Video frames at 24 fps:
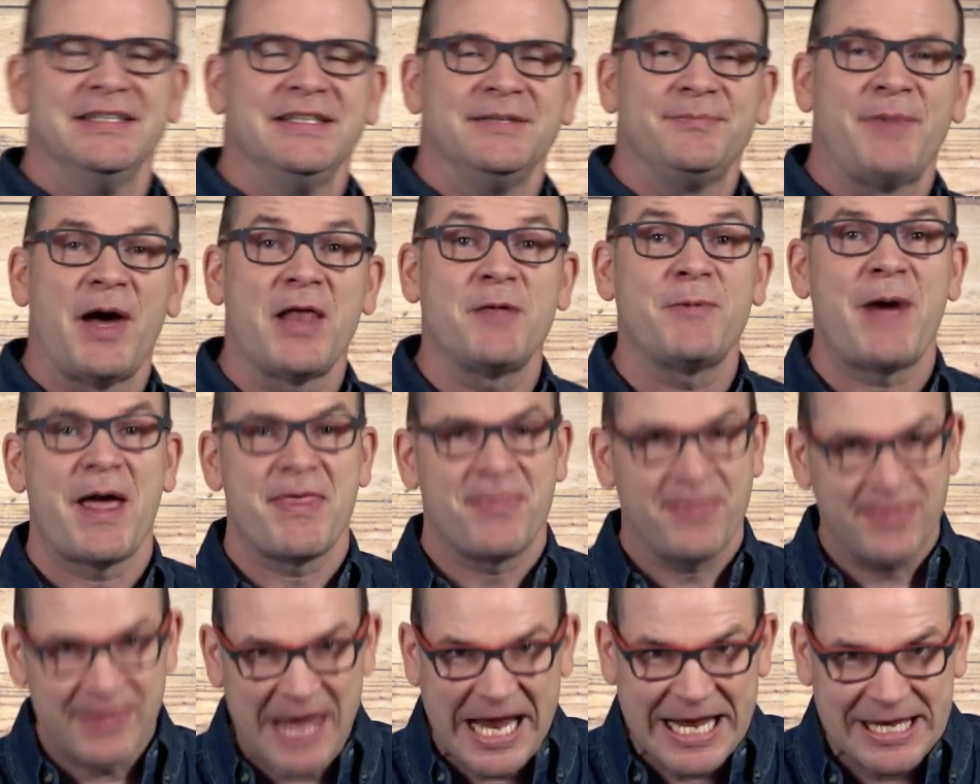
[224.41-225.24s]
By the way,
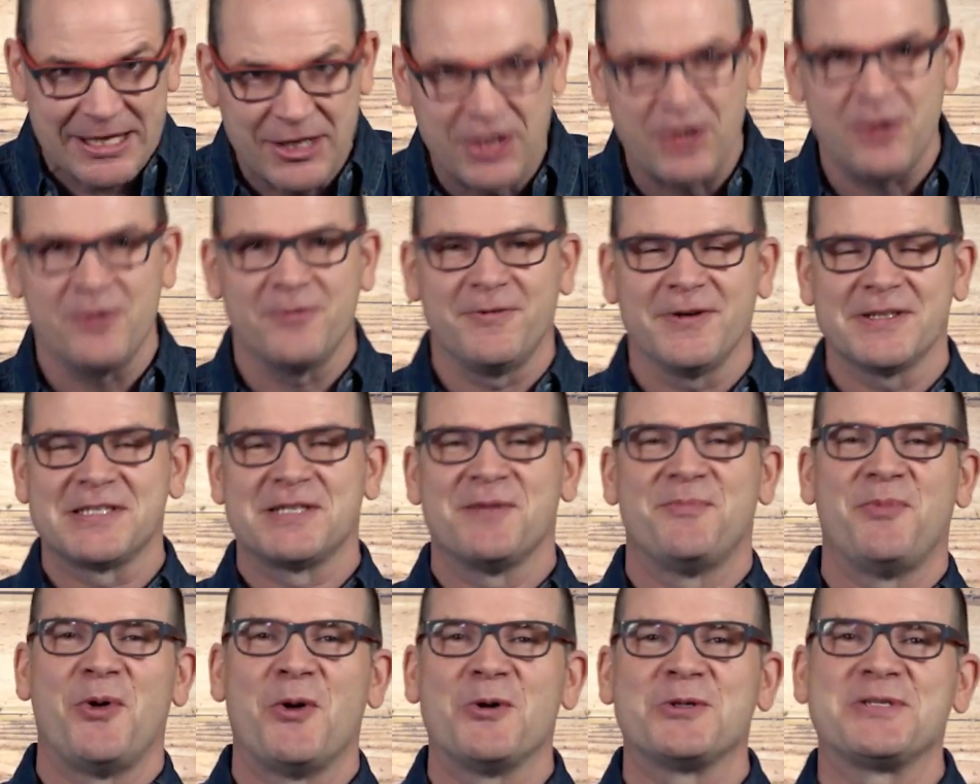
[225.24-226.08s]
thank you for
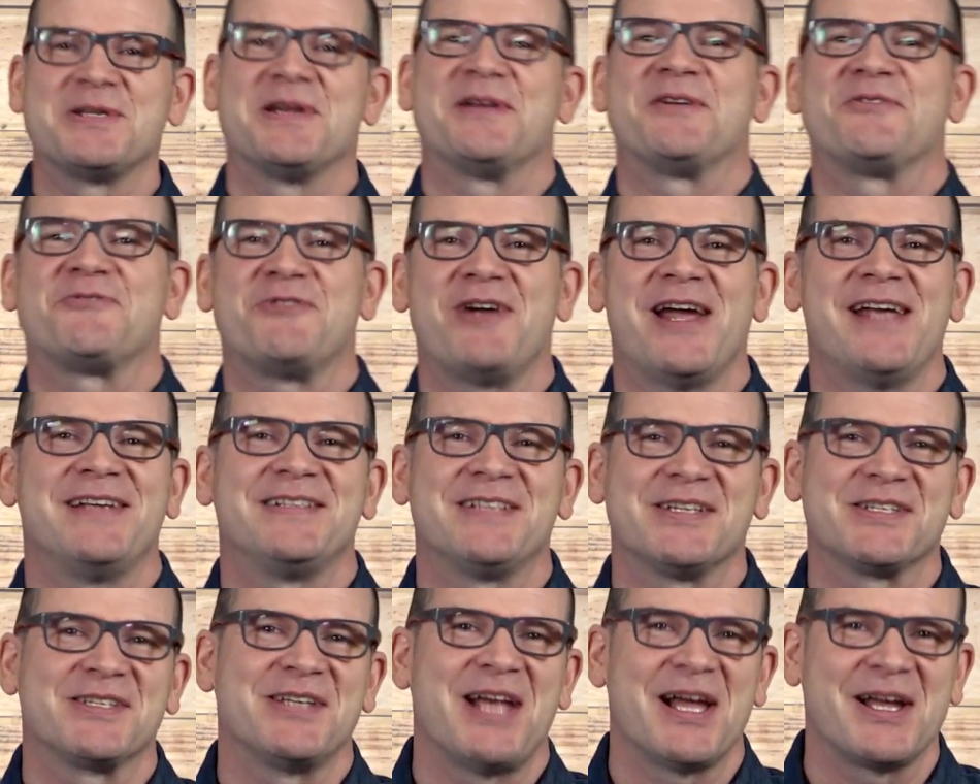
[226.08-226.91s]
supporting
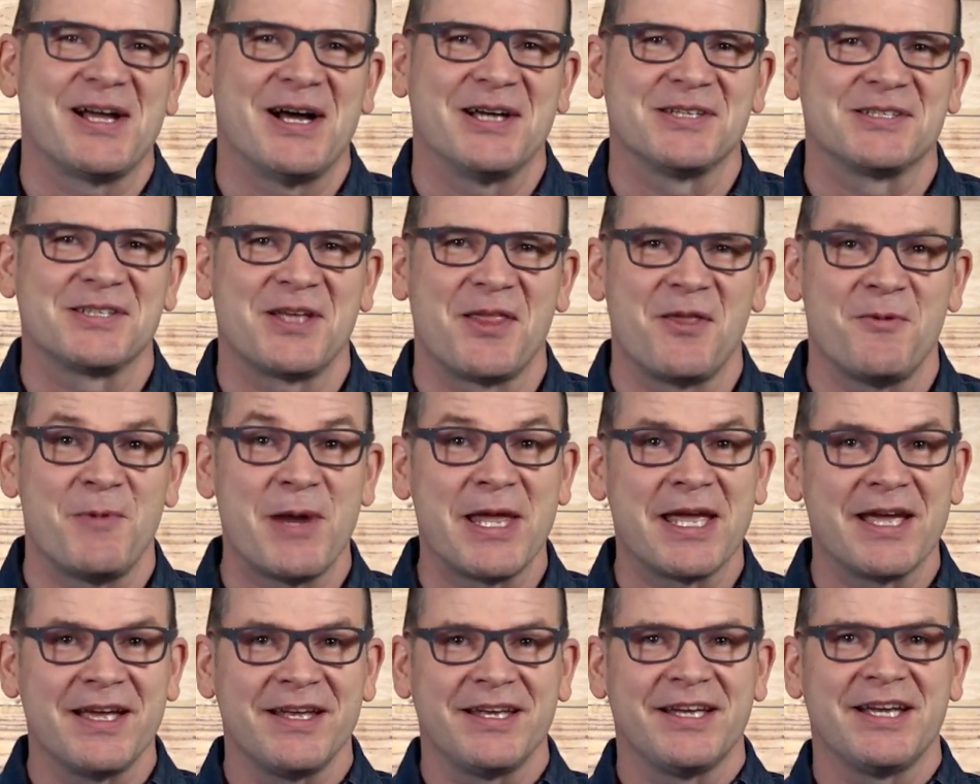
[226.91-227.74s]
creators like us so that we
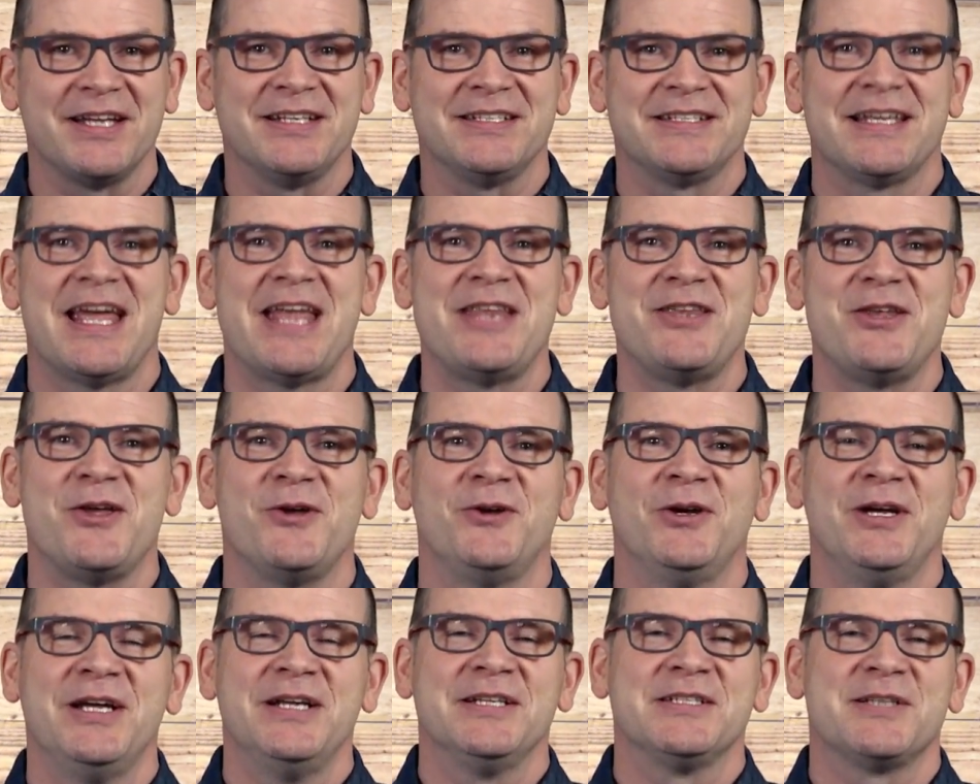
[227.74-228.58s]
can
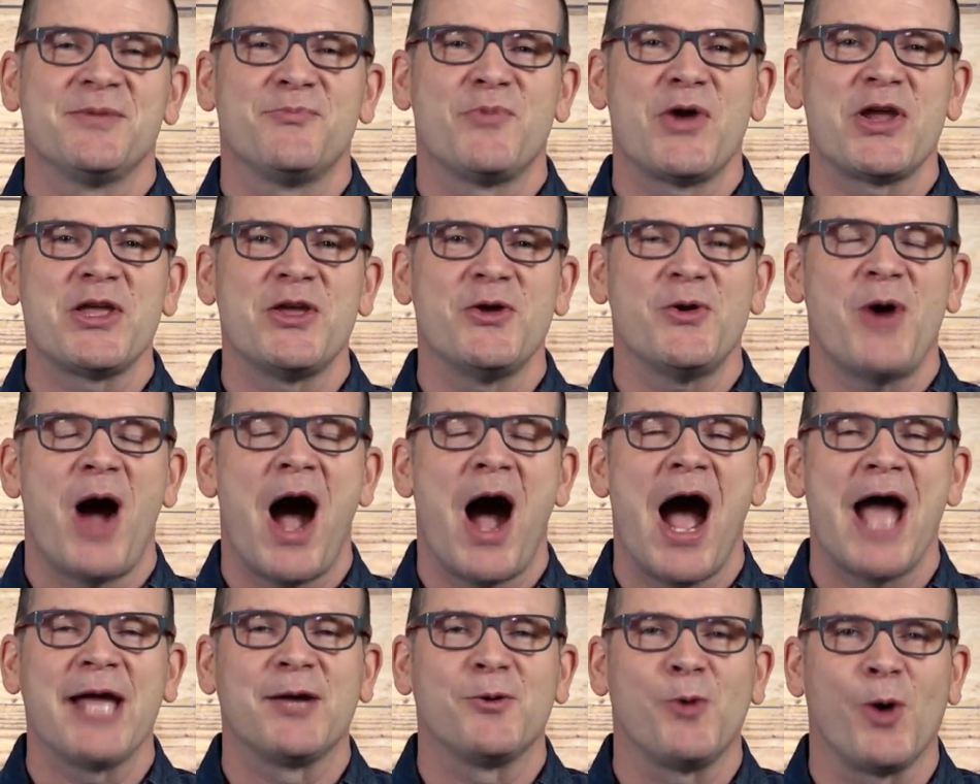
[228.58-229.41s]
continue to bring you
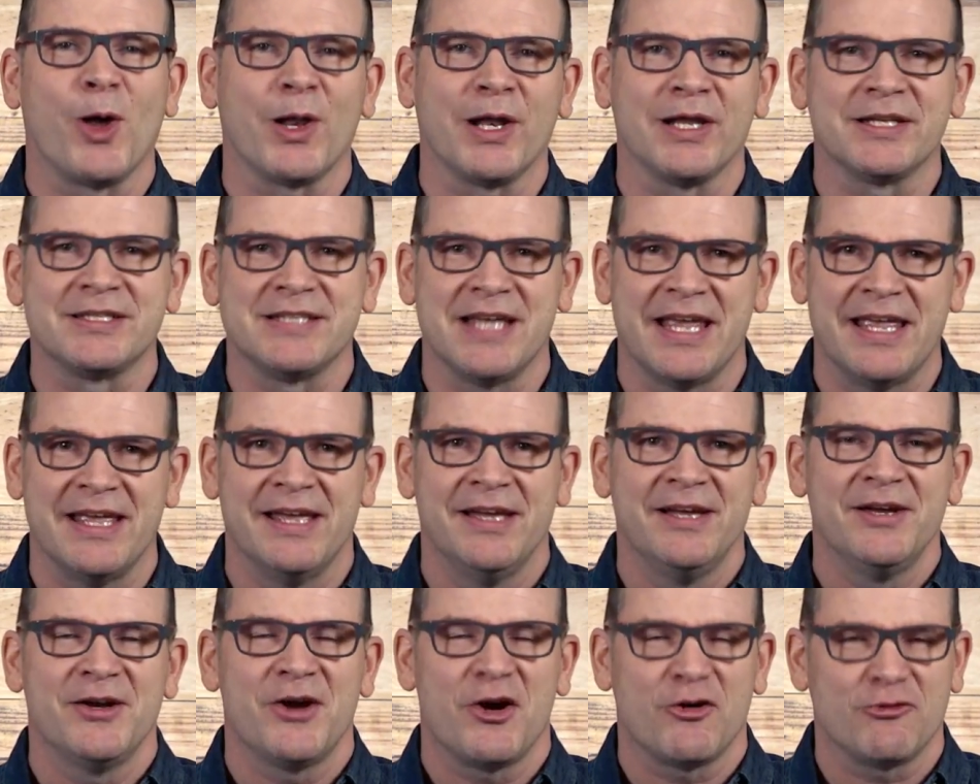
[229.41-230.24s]
high quality
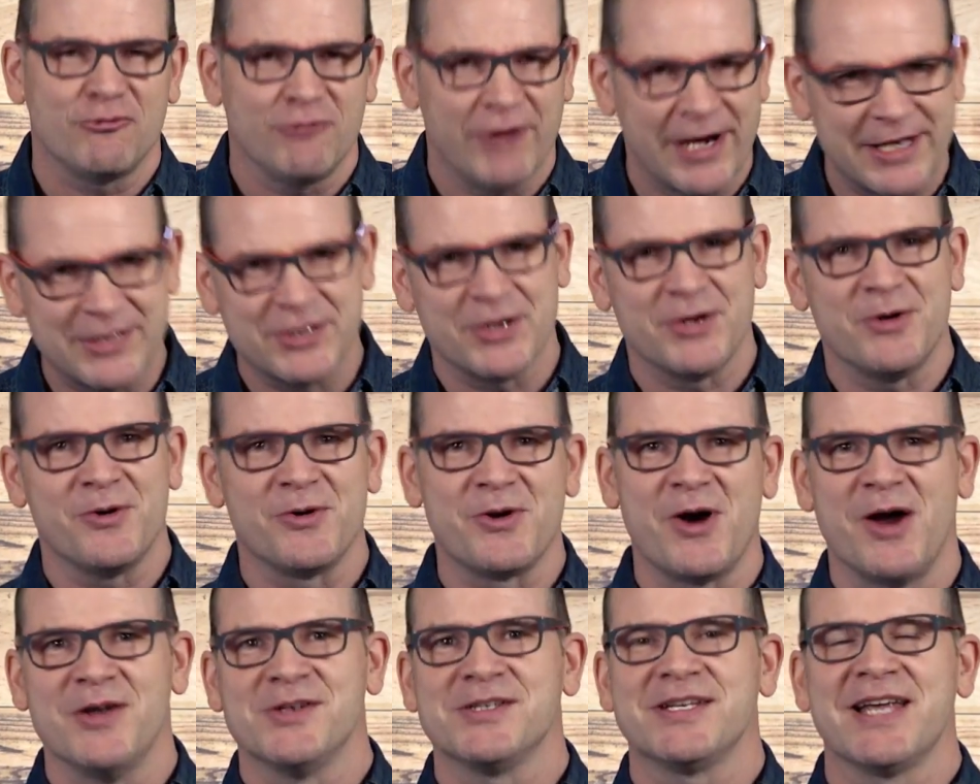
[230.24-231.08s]
original
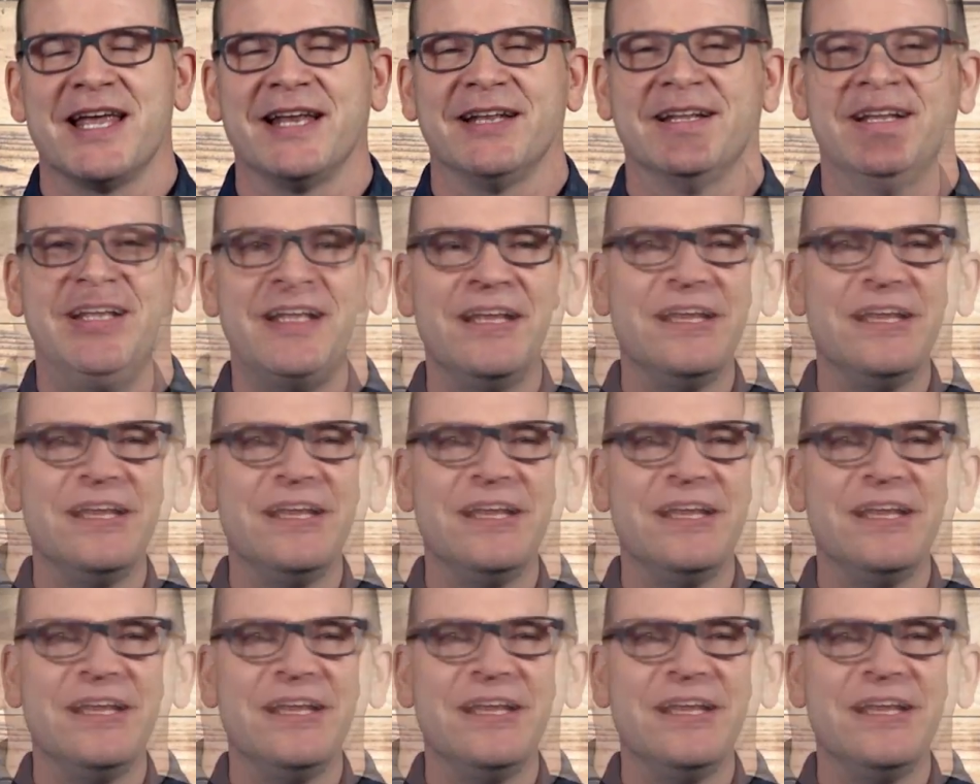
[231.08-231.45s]
content.